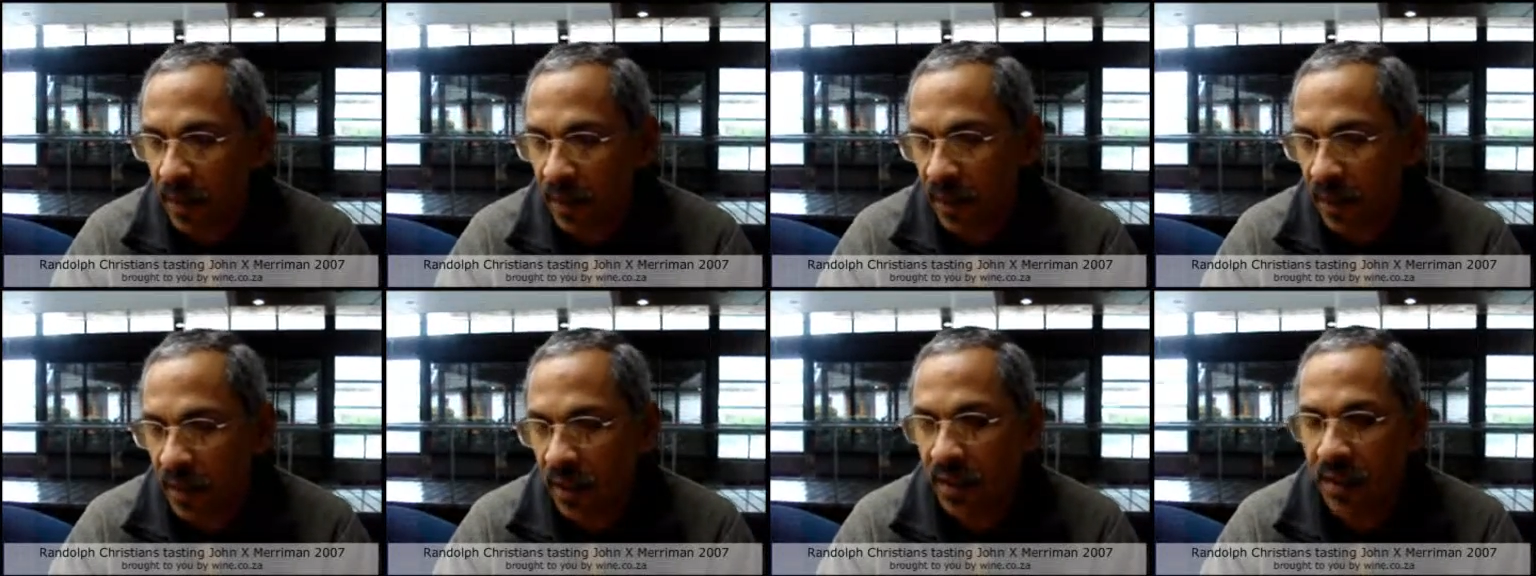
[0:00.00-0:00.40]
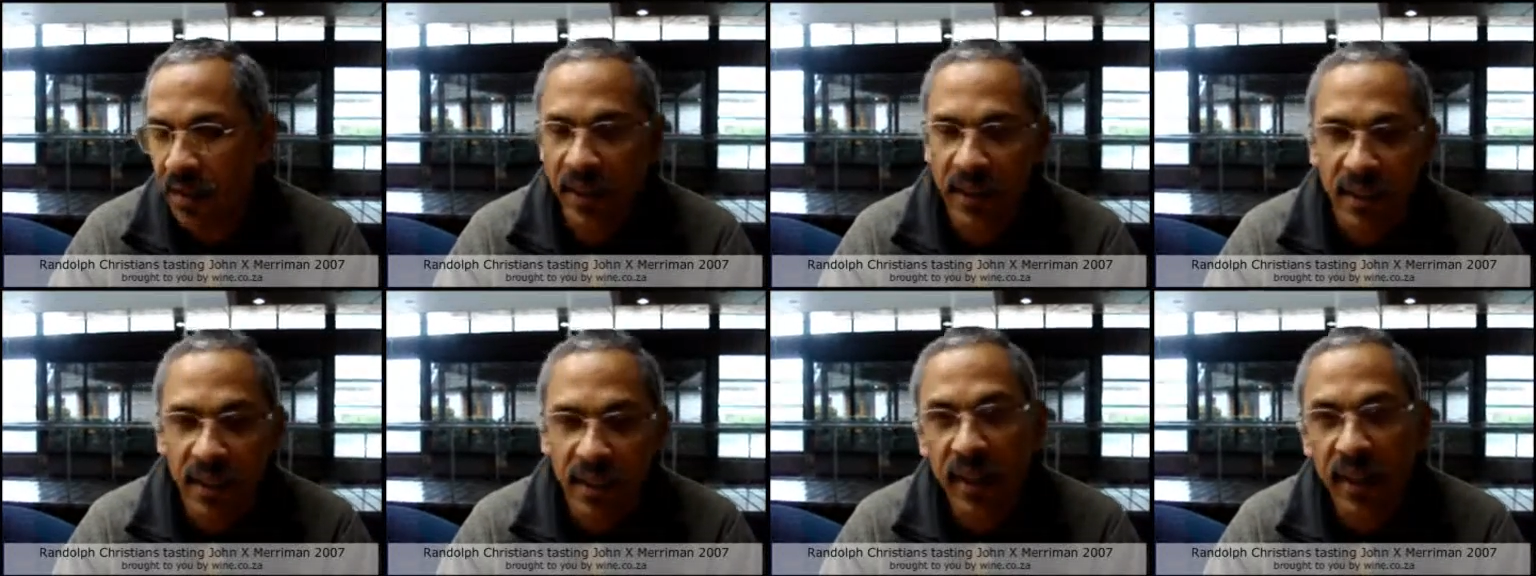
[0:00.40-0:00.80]
as I
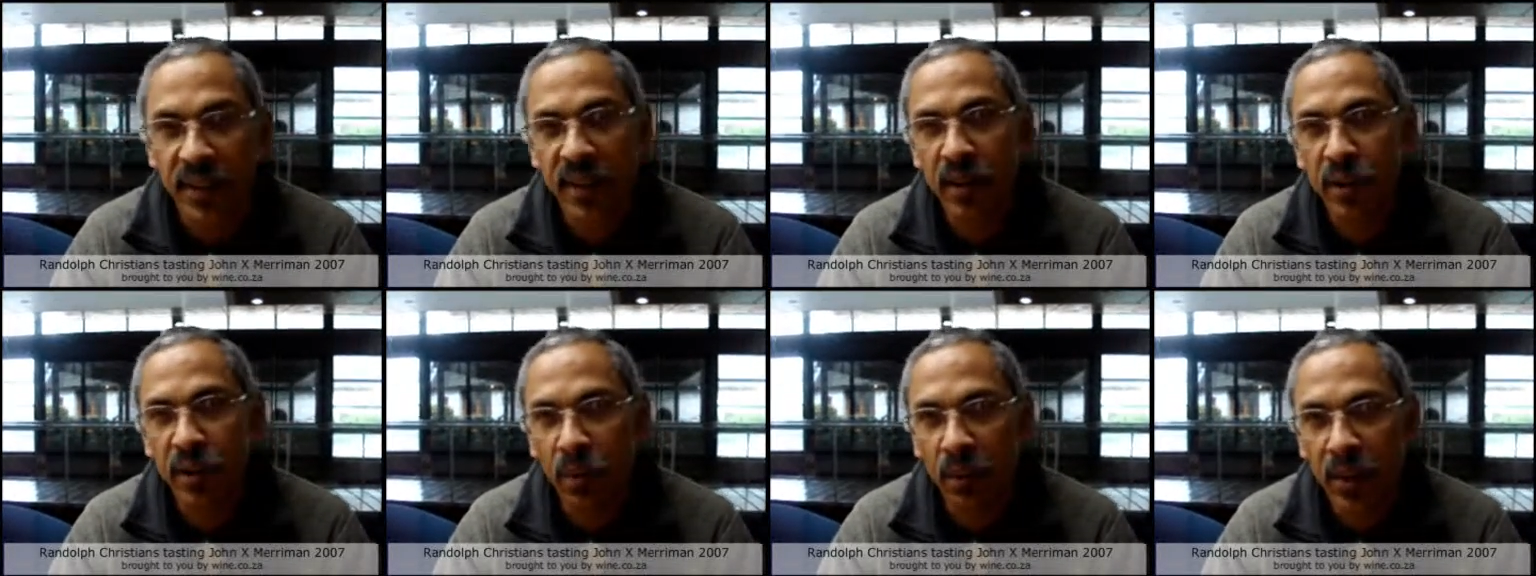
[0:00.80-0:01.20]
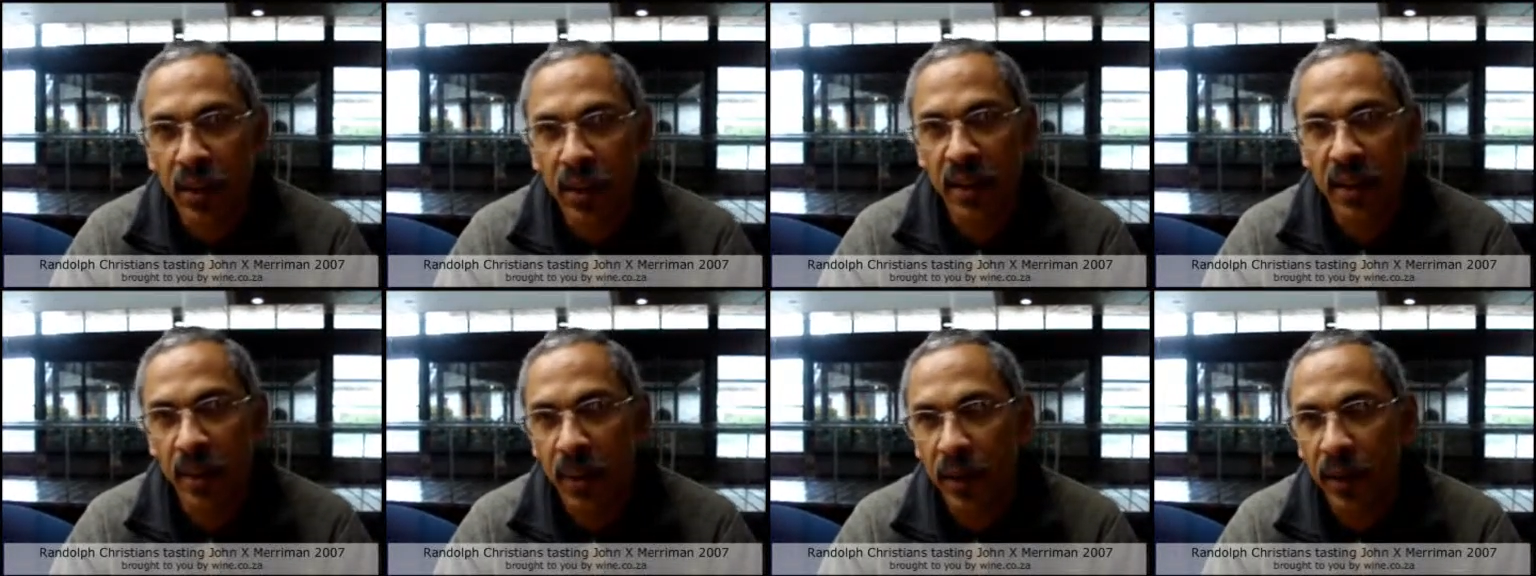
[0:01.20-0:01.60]
say, the tasting normally
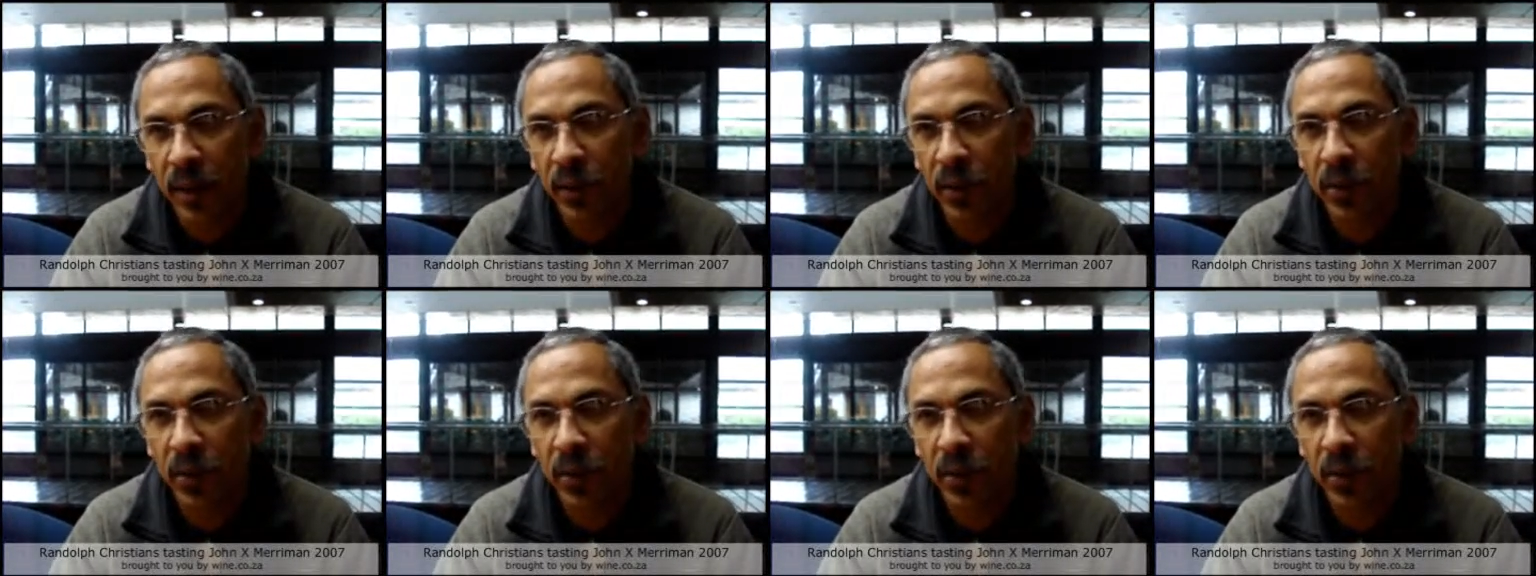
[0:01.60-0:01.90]
takes about 2